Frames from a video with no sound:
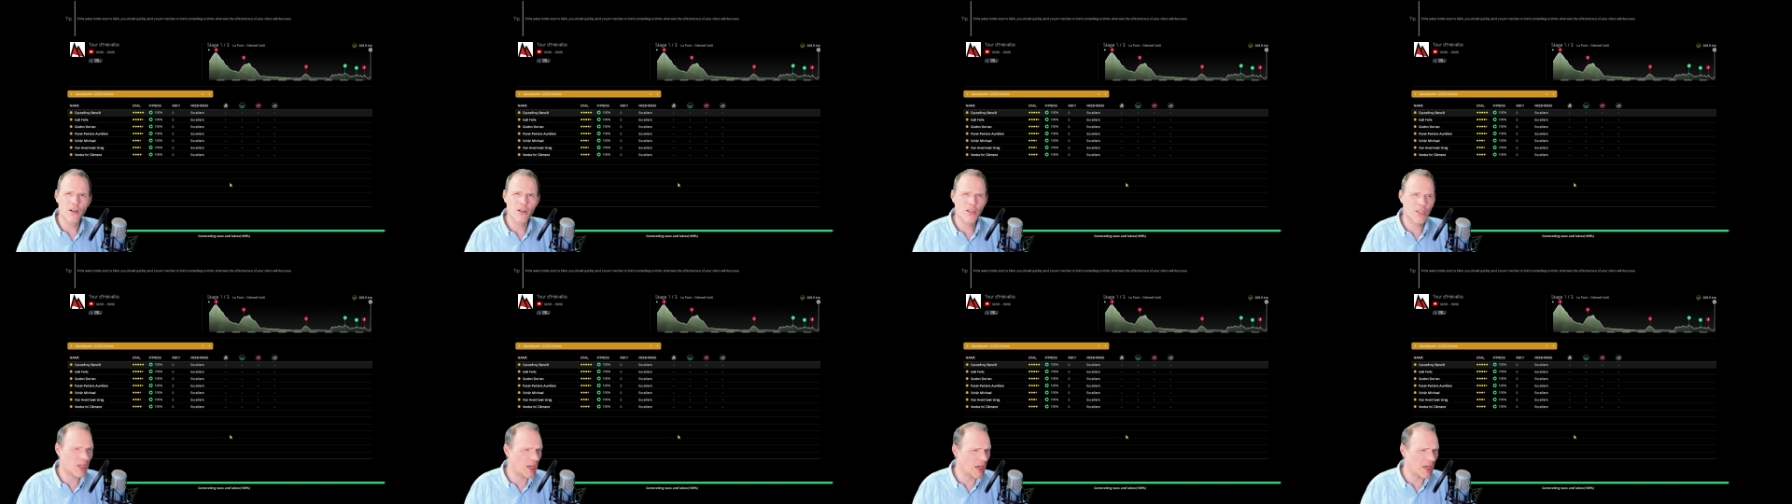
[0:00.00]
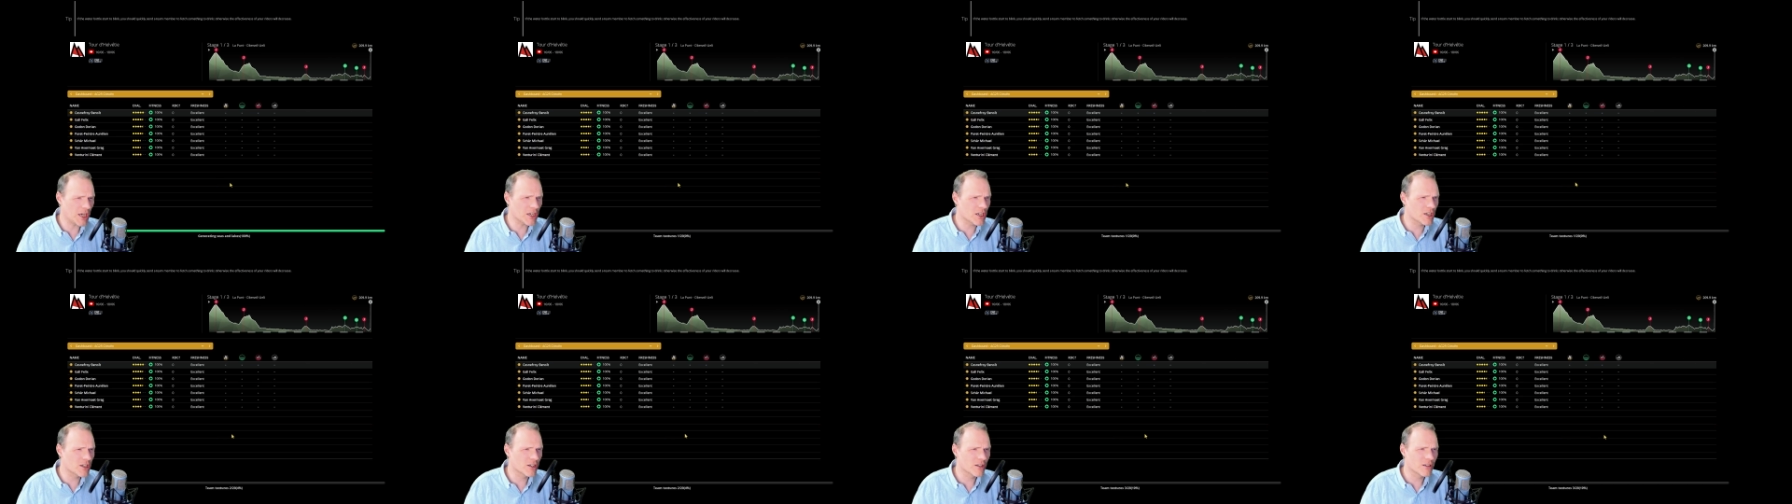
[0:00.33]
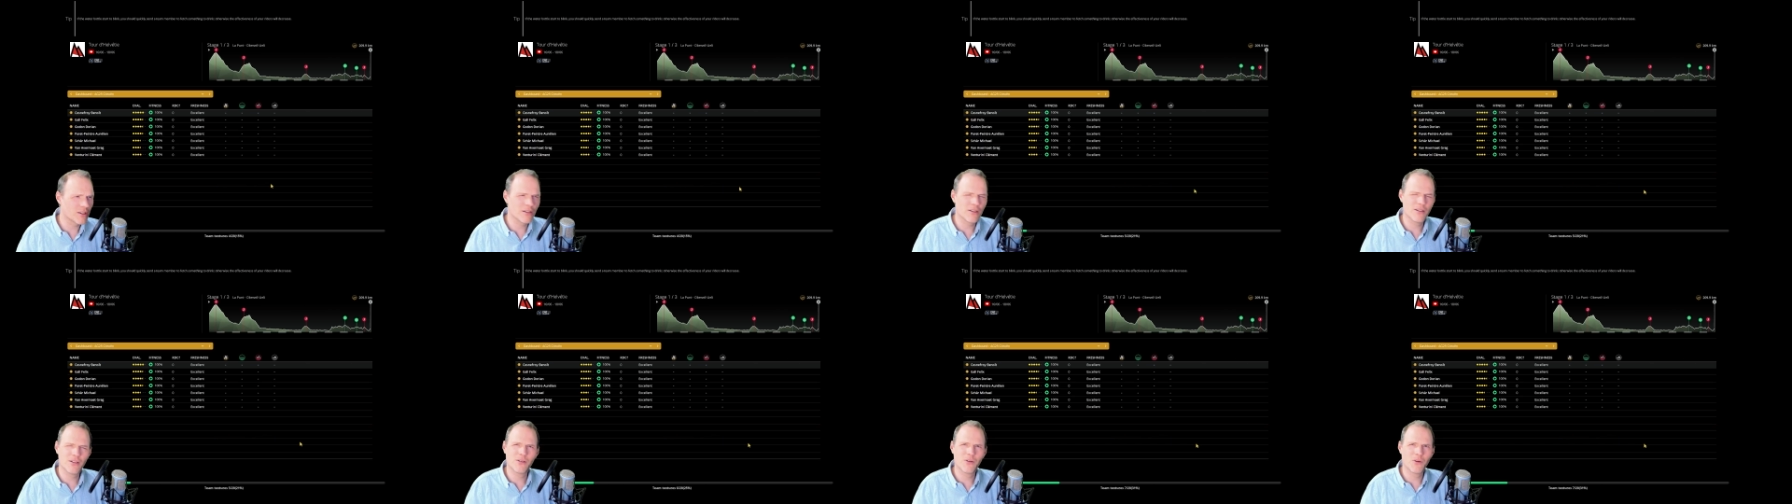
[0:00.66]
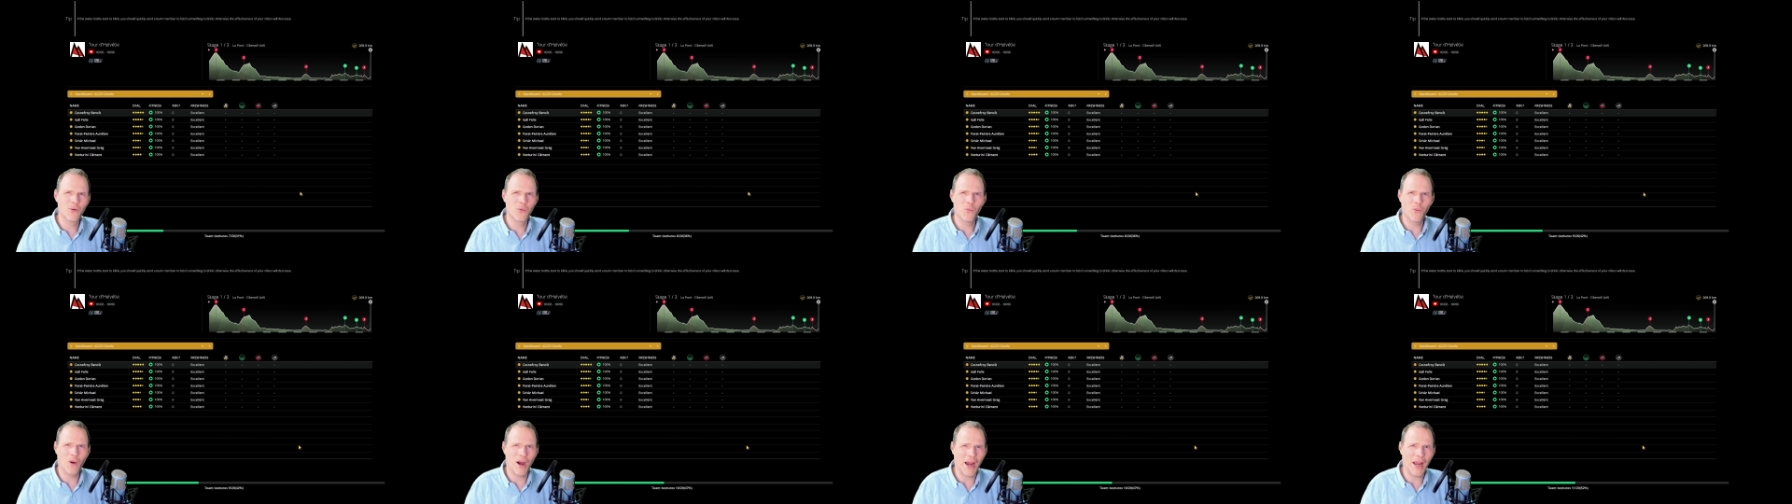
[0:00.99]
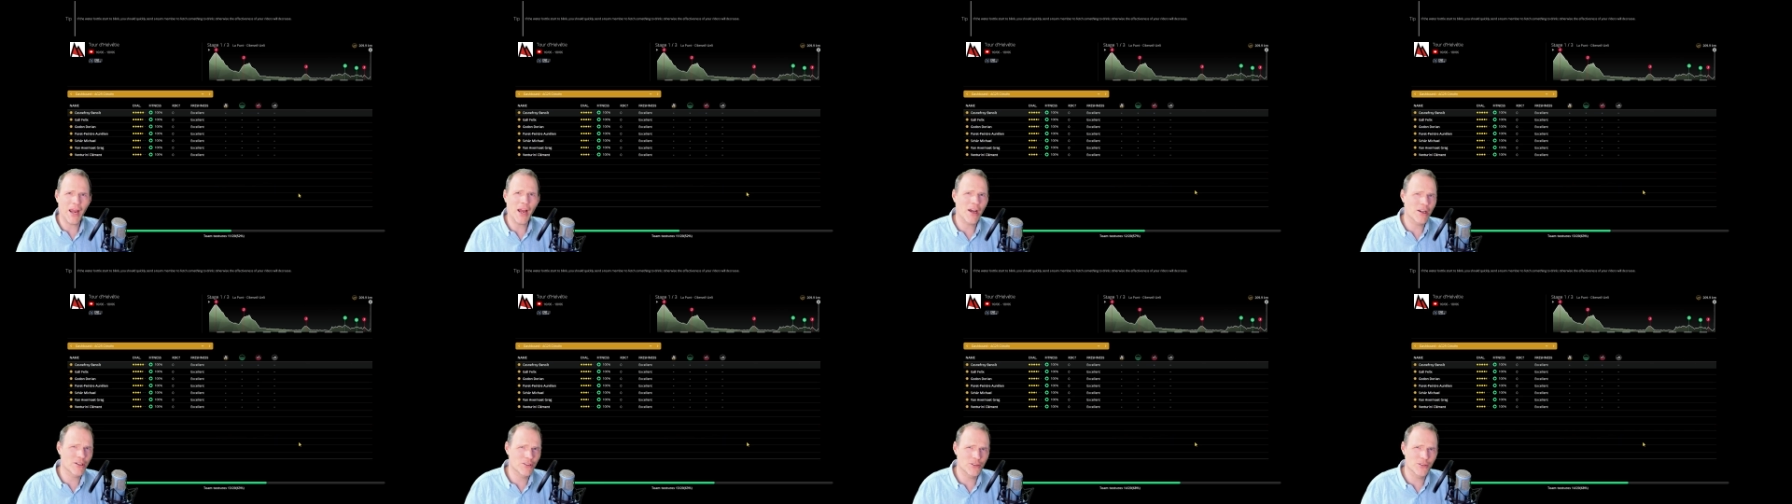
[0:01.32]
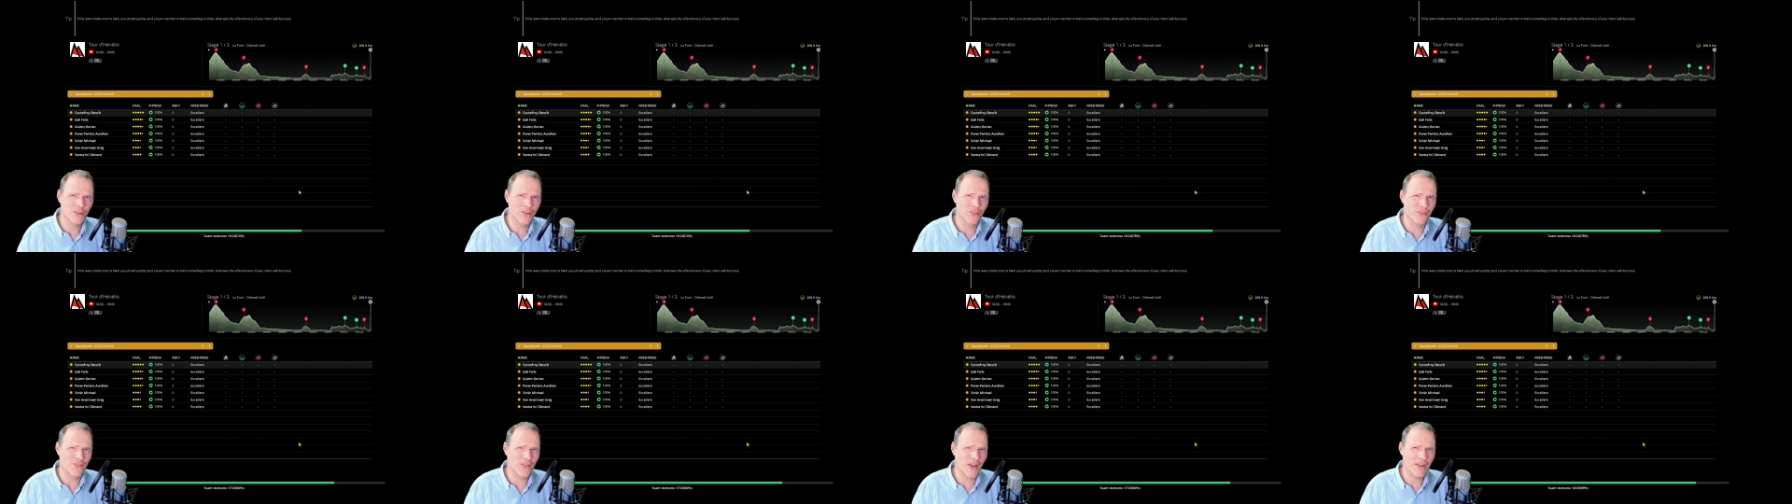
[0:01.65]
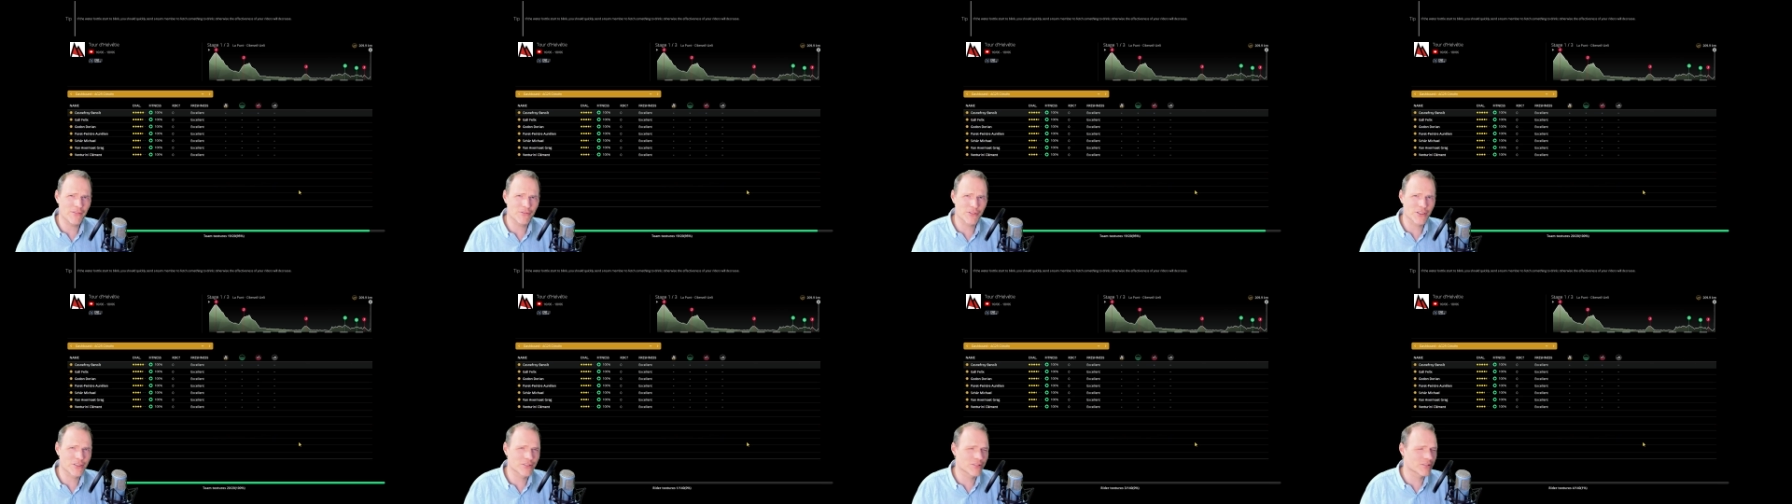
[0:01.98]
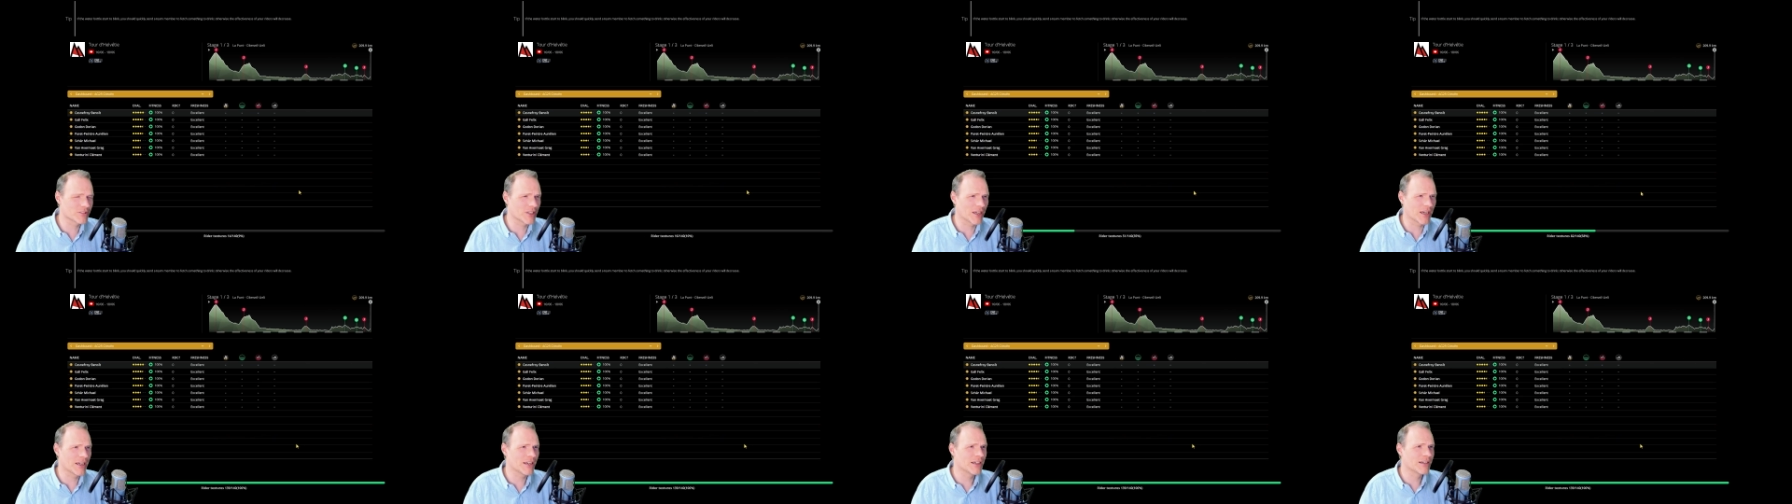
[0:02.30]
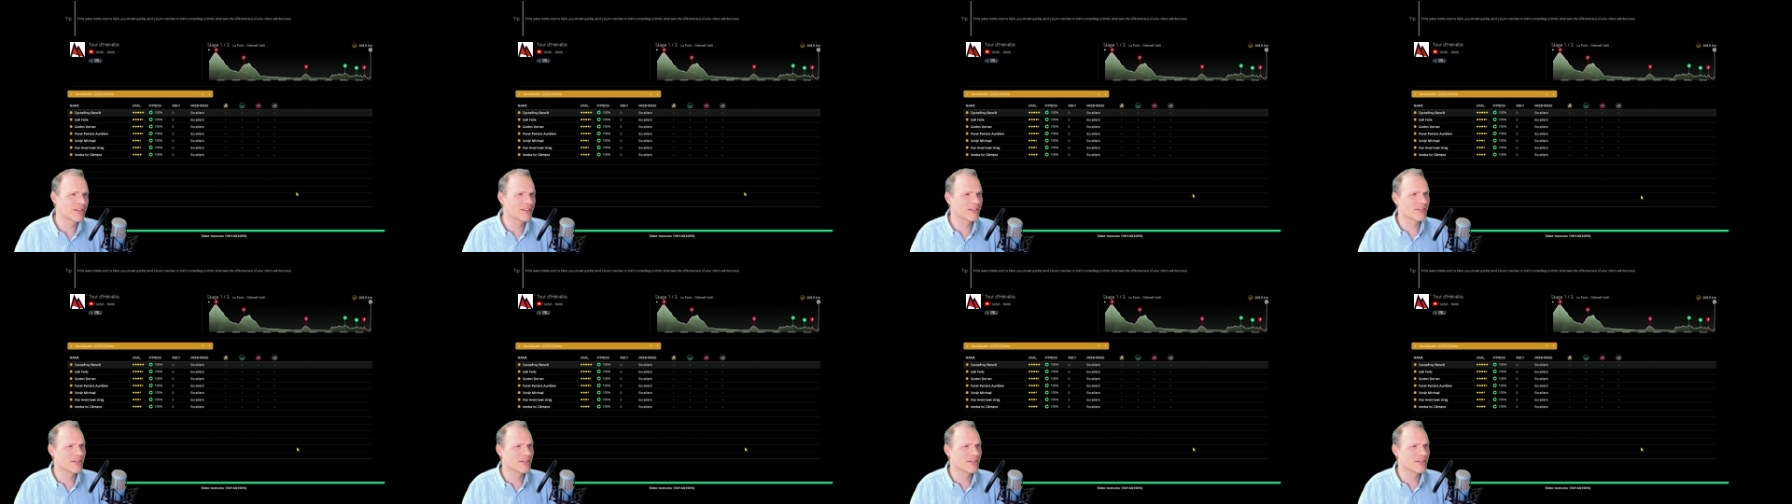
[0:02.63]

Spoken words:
Greg, why aren't you the favorite today?